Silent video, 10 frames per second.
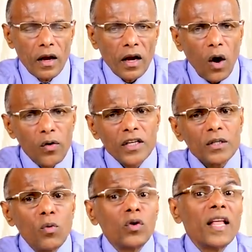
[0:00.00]
Now it
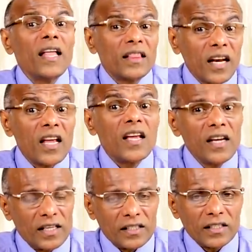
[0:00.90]
is more than 3
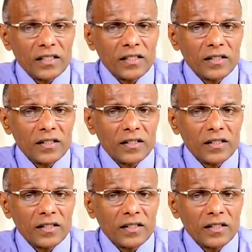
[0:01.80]
years.